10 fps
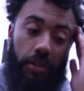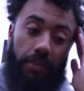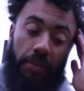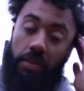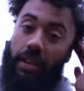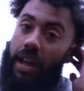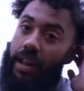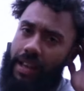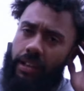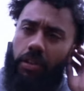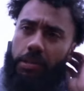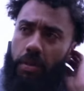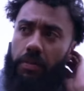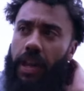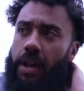So I think we'll analyse
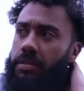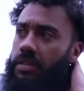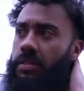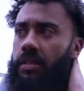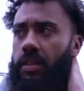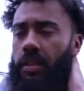both games and